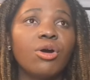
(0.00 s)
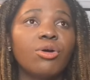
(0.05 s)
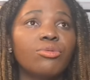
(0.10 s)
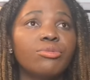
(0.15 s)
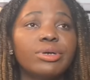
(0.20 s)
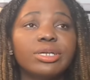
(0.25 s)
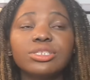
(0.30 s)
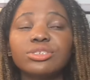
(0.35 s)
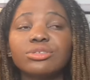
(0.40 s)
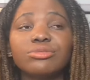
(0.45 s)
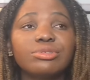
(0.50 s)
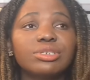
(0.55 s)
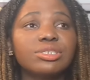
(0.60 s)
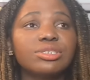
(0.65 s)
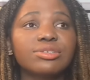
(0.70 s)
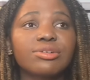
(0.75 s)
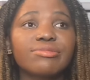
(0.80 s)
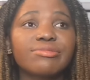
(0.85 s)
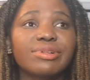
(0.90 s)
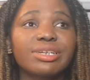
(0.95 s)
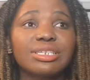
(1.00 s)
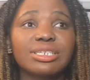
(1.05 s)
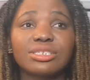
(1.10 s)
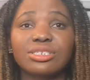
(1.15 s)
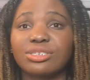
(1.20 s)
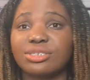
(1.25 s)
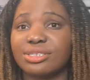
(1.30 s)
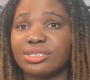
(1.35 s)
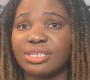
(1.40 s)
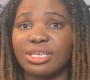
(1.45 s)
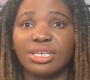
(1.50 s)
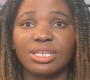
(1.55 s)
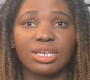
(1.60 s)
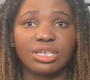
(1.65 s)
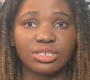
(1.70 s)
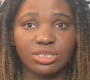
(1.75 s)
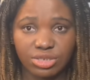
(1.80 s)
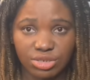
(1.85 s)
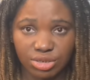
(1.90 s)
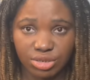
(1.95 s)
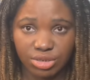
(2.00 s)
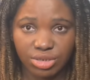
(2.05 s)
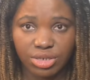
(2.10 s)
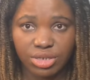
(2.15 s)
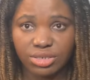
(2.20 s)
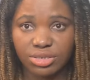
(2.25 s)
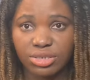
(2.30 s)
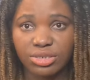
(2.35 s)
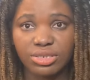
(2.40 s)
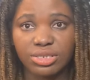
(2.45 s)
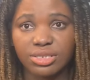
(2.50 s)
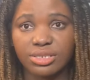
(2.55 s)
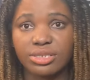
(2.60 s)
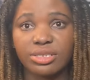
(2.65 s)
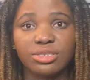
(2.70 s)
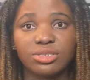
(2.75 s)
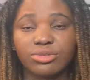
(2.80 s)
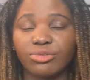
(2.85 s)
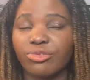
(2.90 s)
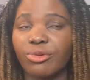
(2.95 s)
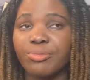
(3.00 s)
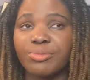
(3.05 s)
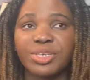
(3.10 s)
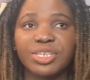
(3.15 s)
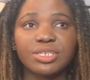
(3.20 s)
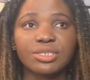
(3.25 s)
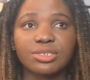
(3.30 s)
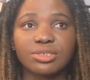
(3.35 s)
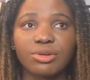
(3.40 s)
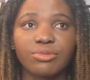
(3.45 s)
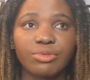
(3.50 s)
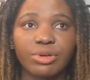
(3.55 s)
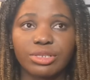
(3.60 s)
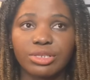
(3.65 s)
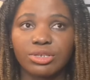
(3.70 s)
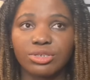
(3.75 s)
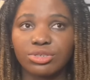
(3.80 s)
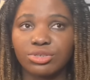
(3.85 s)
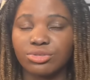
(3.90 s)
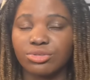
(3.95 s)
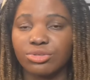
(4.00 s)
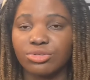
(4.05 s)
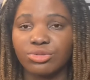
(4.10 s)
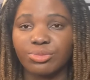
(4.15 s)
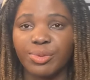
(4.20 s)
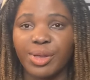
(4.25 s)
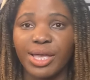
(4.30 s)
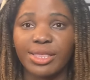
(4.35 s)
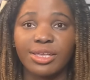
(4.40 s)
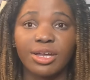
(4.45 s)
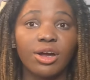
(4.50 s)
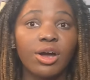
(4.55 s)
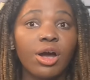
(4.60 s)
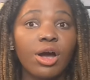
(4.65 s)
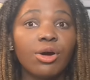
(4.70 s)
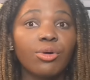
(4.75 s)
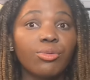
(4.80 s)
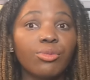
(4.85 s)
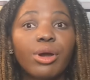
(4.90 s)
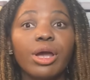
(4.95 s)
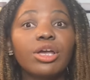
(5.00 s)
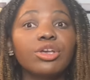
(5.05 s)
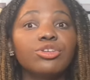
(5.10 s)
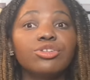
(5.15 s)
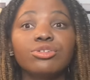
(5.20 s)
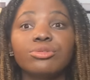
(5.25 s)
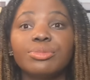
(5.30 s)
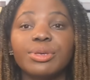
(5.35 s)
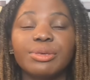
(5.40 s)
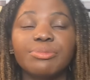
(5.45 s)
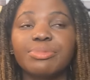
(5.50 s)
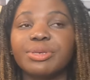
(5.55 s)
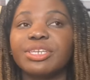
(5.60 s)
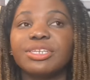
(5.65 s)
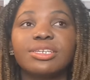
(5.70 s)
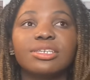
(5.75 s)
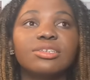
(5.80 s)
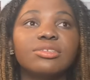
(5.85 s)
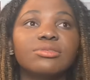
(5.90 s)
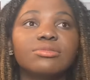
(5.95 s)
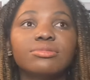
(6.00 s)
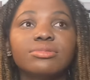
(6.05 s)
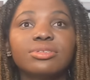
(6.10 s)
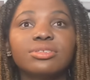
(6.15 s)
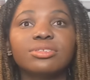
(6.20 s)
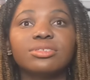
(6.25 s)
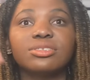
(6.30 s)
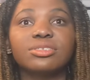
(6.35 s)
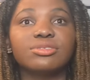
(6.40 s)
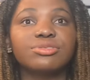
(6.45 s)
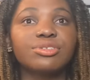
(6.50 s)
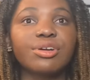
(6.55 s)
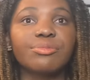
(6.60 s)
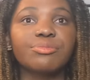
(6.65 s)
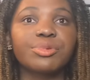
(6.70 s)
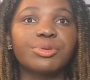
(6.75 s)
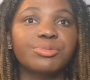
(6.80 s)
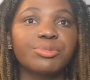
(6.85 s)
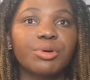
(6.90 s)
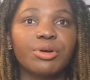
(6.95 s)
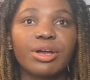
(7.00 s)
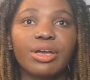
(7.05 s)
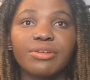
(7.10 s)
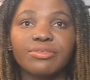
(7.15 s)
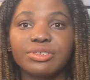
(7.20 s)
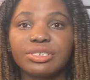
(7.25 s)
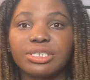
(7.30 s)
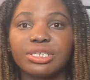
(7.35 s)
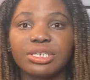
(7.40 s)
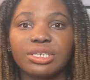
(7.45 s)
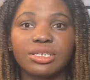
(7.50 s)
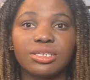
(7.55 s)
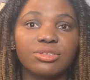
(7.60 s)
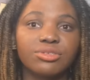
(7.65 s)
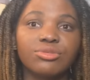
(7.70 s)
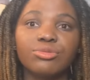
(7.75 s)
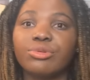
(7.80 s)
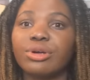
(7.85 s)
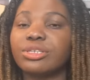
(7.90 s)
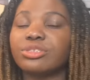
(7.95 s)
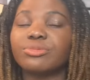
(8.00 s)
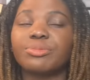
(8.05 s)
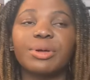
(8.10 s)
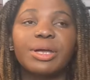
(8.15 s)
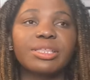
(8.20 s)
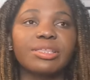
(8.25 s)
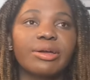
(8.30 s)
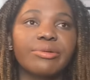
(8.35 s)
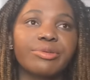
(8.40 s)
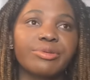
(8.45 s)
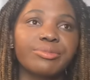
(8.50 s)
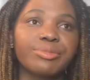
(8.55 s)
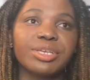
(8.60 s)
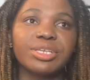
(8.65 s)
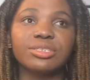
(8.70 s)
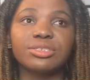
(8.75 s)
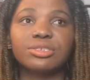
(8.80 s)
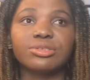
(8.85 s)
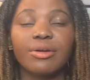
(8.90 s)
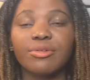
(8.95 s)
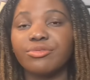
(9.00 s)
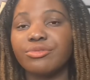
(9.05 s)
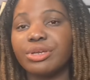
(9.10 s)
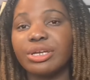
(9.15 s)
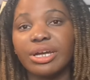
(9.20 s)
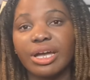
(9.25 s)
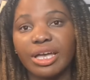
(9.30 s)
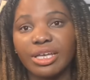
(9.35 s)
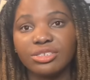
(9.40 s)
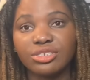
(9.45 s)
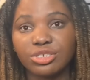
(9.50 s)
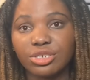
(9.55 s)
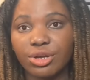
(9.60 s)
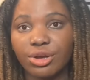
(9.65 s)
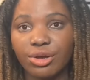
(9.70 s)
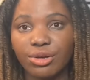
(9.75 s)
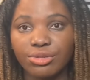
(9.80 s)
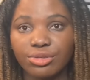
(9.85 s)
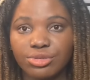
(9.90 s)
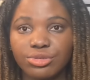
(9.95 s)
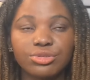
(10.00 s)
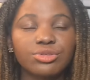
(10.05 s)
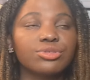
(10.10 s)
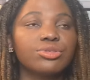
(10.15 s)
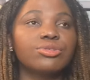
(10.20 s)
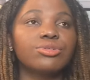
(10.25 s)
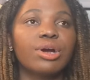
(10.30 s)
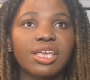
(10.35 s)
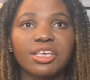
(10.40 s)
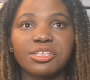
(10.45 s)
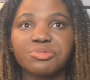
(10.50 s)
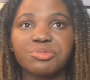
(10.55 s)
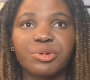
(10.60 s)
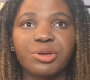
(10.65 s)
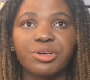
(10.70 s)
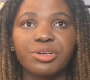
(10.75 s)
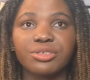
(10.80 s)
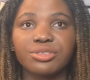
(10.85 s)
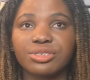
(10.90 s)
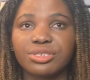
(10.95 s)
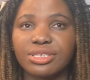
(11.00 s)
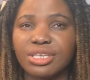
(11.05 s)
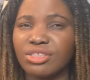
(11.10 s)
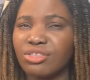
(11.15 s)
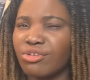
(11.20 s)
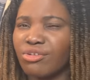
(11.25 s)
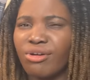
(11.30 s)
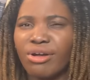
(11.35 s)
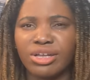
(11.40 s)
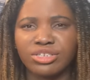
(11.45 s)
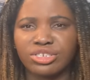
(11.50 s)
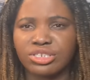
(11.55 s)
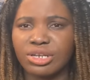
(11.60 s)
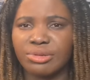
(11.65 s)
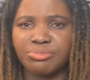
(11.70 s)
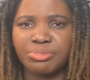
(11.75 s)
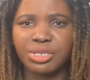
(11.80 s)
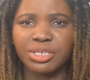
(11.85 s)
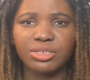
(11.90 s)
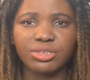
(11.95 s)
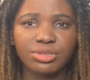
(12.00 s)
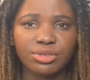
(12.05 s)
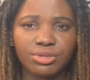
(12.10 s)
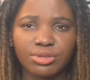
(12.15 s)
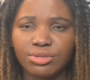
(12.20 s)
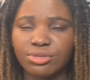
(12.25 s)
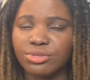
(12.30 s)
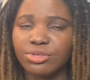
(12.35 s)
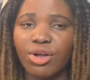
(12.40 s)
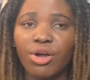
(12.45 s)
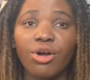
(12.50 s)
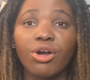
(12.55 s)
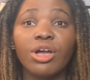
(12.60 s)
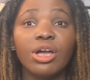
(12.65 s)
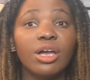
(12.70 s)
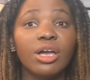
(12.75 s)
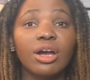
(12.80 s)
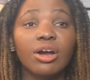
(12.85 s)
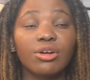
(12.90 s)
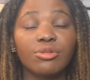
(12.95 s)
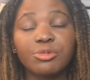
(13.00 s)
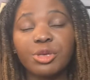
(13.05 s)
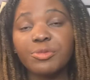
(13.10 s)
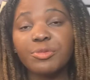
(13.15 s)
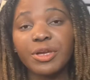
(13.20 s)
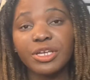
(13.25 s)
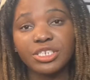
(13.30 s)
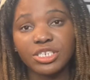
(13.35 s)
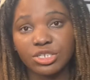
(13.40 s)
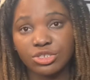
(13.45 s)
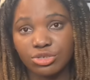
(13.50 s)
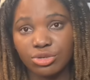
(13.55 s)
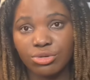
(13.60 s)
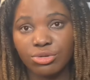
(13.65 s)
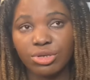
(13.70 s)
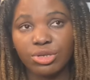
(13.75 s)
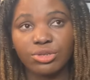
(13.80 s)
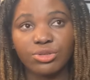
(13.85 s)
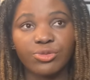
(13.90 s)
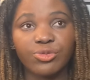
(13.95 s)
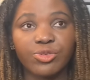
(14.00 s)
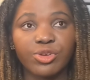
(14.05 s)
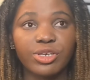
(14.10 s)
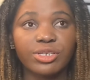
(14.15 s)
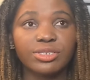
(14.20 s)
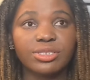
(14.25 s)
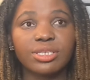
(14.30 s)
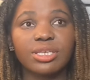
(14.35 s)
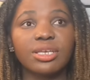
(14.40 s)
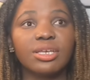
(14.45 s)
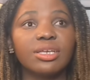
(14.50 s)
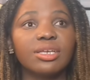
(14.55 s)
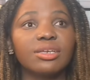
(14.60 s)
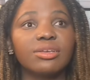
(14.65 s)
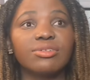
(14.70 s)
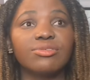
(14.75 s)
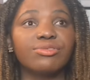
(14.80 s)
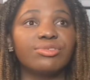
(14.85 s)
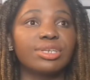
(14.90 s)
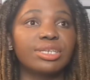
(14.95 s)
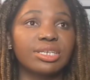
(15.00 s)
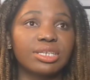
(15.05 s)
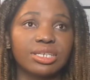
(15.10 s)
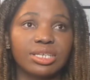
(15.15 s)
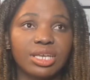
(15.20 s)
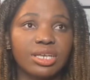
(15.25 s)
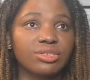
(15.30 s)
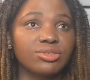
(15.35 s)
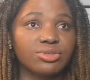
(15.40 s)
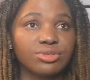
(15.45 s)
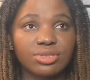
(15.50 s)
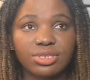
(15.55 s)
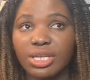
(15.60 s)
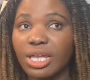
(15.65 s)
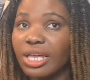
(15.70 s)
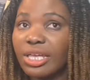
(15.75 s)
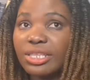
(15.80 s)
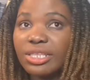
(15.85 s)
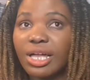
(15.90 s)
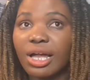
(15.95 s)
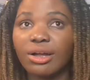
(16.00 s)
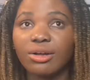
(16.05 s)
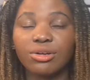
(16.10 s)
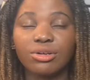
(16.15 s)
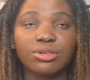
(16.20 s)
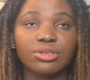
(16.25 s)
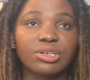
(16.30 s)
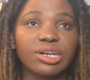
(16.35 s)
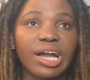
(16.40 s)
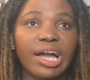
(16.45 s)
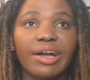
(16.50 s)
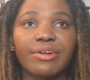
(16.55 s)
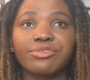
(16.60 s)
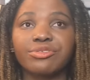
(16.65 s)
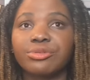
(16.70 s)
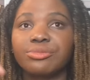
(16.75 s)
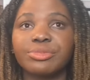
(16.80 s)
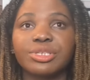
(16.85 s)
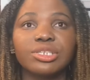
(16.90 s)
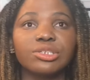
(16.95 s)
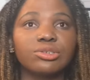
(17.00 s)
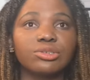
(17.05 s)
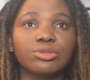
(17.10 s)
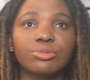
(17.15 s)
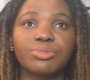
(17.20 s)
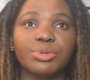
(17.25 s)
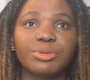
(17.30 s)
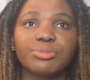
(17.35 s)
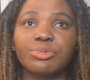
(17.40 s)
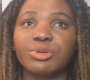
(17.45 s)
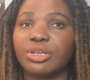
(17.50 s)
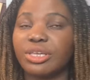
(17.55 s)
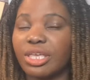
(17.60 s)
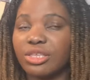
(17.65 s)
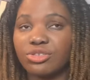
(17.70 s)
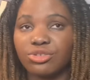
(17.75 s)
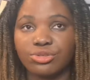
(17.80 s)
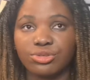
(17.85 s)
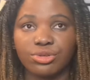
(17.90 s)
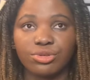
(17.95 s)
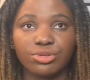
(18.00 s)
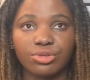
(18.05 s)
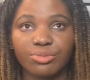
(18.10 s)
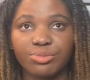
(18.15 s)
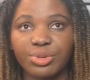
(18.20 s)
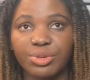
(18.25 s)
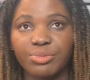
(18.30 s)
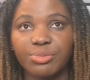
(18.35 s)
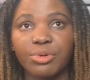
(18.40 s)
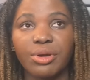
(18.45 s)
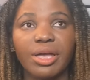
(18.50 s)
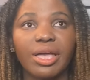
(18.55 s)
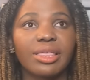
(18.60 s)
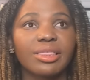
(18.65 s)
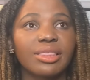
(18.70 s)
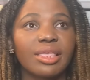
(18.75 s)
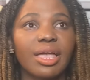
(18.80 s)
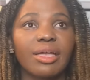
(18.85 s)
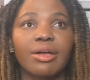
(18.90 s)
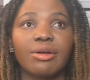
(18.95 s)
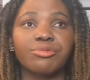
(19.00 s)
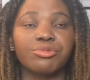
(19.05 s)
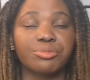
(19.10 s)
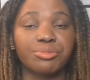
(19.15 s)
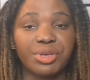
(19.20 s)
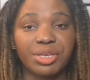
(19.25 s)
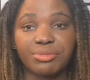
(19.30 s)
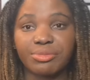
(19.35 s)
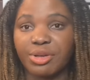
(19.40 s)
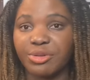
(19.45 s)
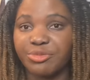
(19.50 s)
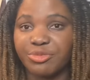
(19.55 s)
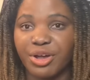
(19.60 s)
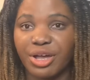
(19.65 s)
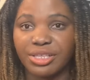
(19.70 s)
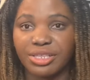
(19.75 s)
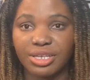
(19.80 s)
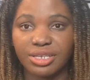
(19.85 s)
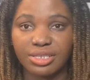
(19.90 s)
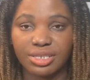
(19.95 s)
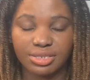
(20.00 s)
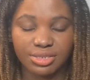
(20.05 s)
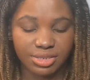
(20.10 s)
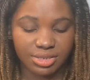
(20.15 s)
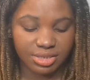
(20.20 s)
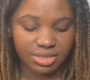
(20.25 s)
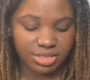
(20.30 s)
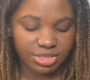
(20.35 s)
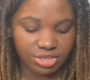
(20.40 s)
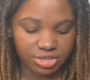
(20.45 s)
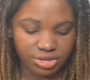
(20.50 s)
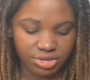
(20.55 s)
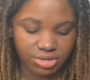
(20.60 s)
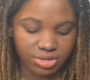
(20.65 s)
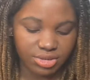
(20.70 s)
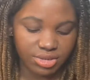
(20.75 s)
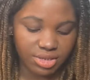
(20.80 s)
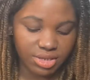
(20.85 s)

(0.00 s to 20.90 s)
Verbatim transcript: What do you want somebody to say that she regret her decision for picking someone else to go to Bada when you've been picking different people every day? You went to Bada, we made you, we had you. Do you expect her to say, no, I should have picked you? No. Remember she told me on the first day, we here to date, I'm gonna have to meet other people, get to know the people, and then I will make my final decision.